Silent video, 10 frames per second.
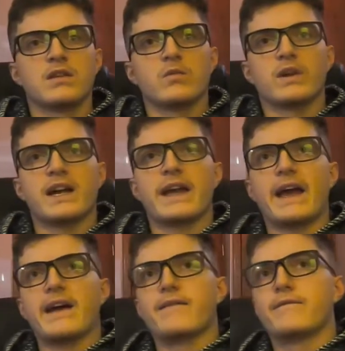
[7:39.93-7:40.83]
when I
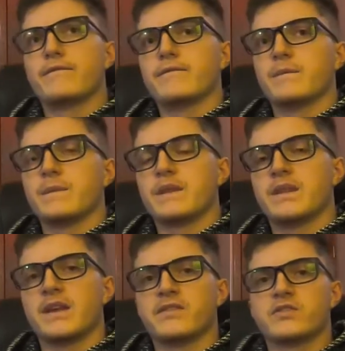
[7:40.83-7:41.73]
have
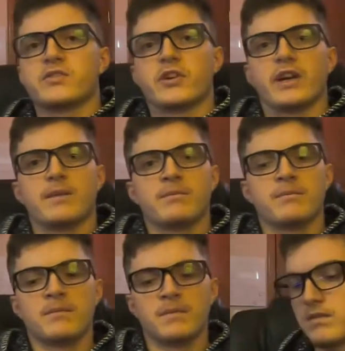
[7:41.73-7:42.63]
Instagram,
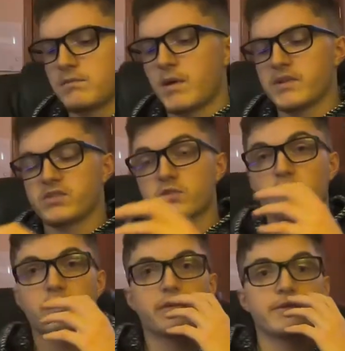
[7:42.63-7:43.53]
I'm always
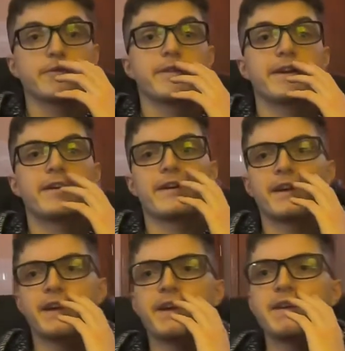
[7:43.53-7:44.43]
scrolling through there,
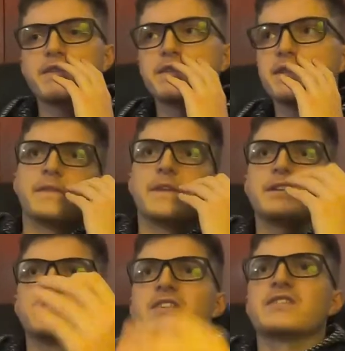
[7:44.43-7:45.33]
and
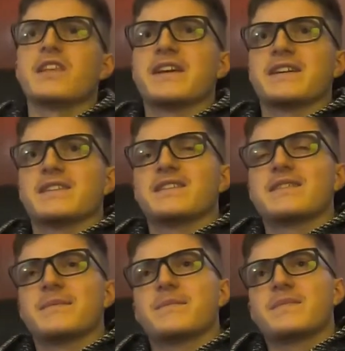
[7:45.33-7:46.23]
there's just like,
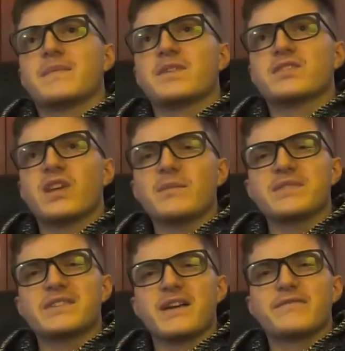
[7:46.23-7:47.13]
there's some
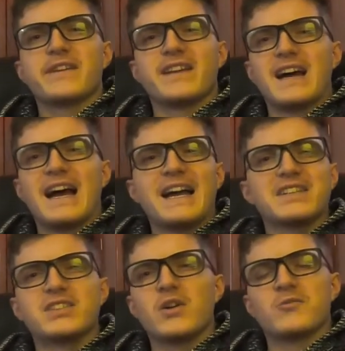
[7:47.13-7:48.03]
stuff that I
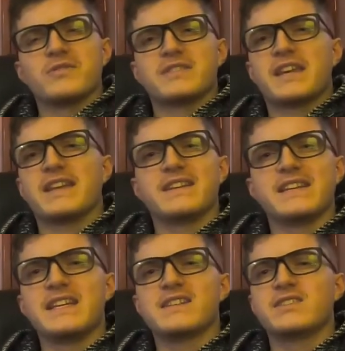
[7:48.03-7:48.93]
don't
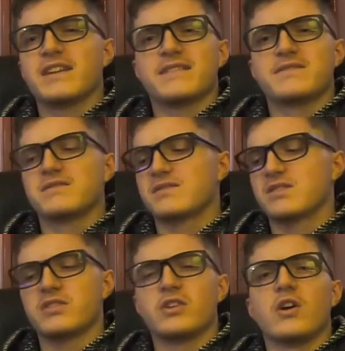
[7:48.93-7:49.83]
need to
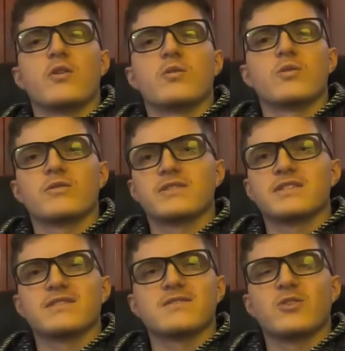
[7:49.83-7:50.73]
know or
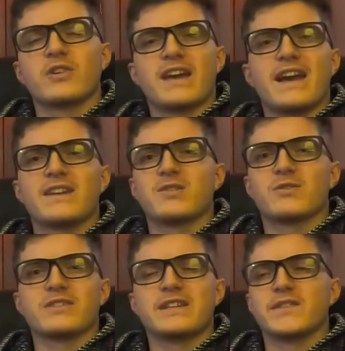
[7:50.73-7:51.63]
look at
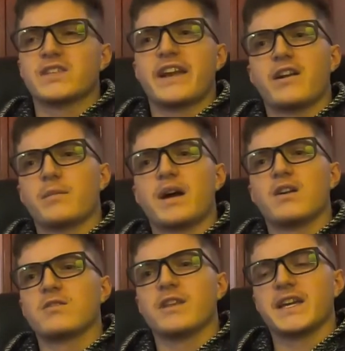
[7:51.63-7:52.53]
or even care
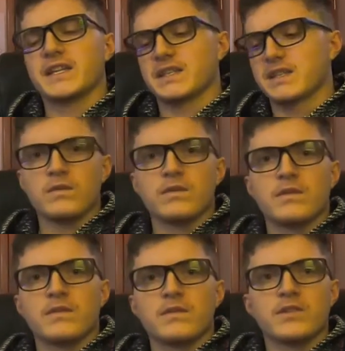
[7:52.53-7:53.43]
about. Like,
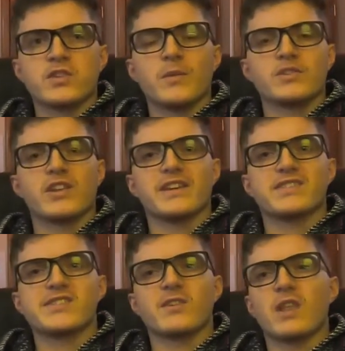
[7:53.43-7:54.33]
there's so much like
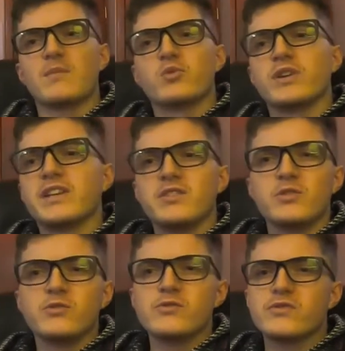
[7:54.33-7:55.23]
celebrity
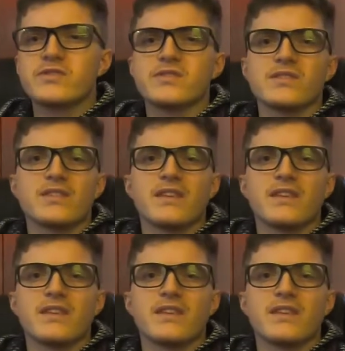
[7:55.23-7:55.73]
news